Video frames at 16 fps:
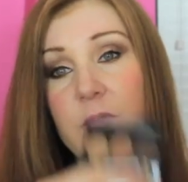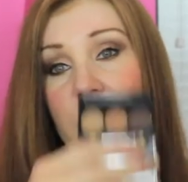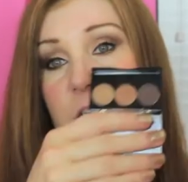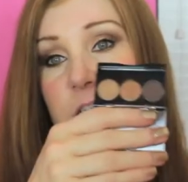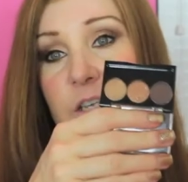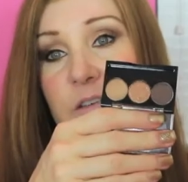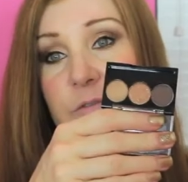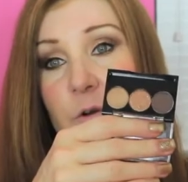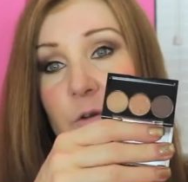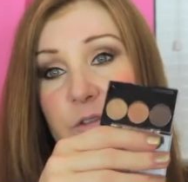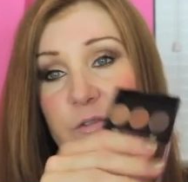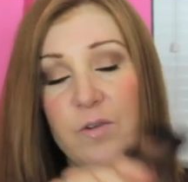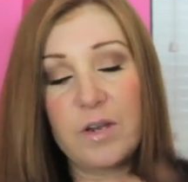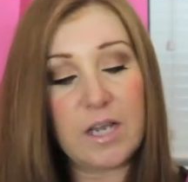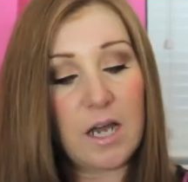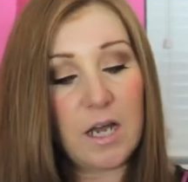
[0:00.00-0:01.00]
So you've got
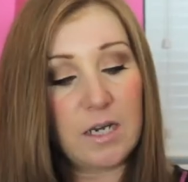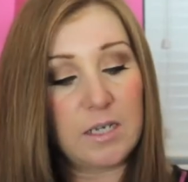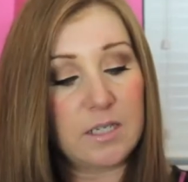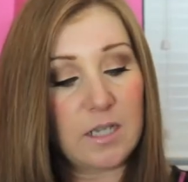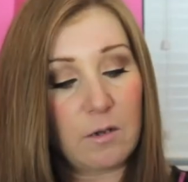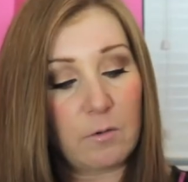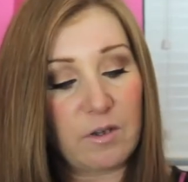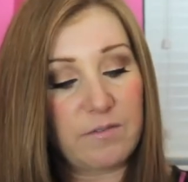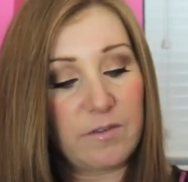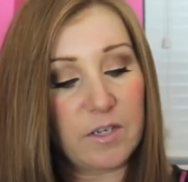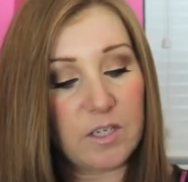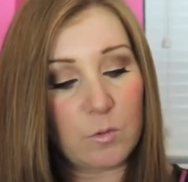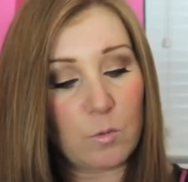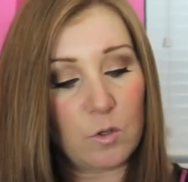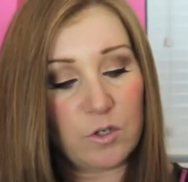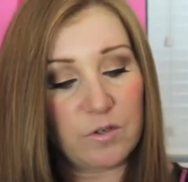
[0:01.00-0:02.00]
3 colours. I'll give you a
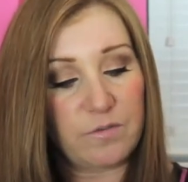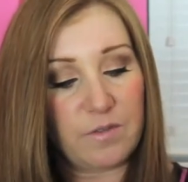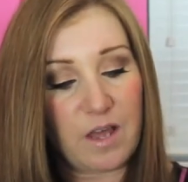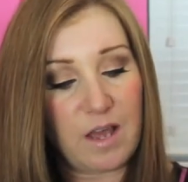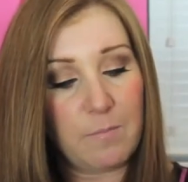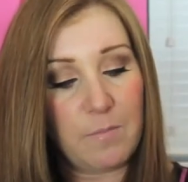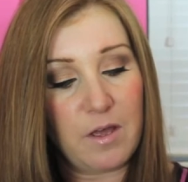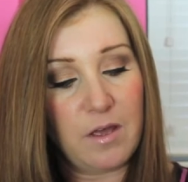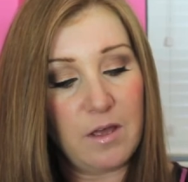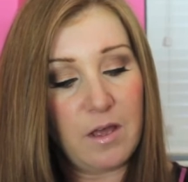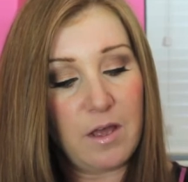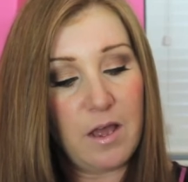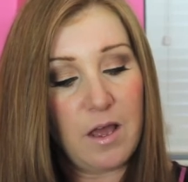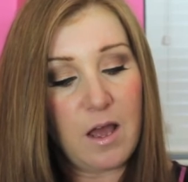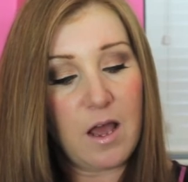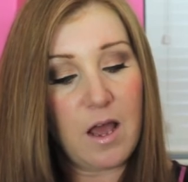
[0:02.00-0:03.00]
swatch of them.
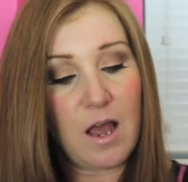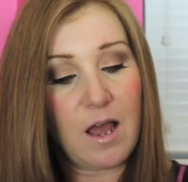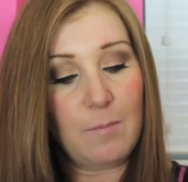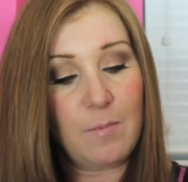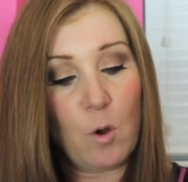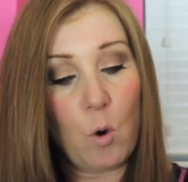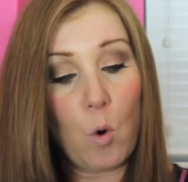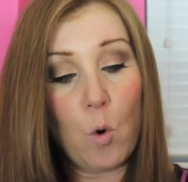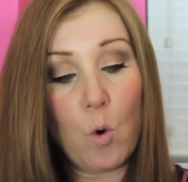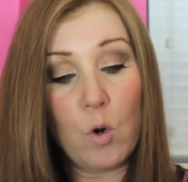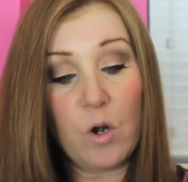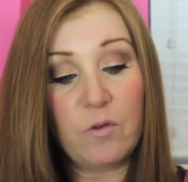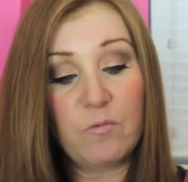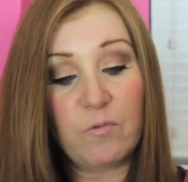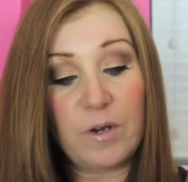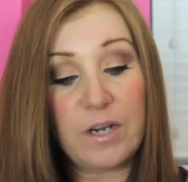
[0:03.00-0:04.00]
All
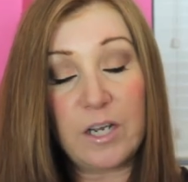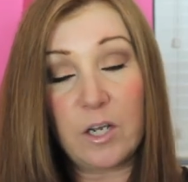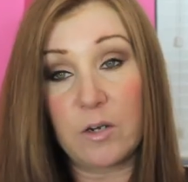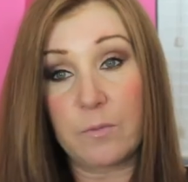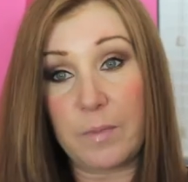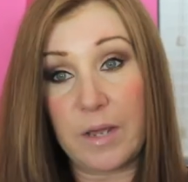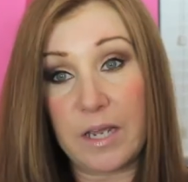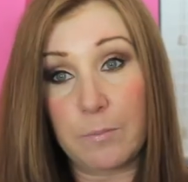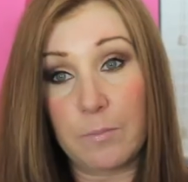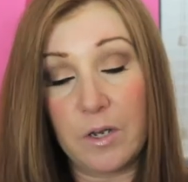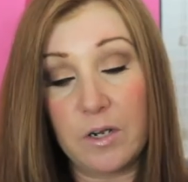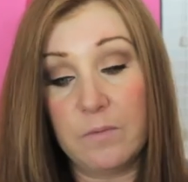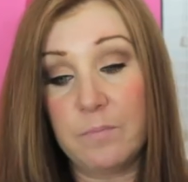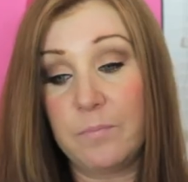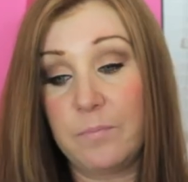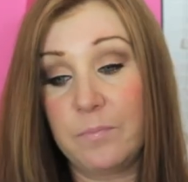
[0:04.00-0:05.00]
really good
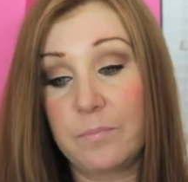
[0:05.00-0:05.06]
pigment.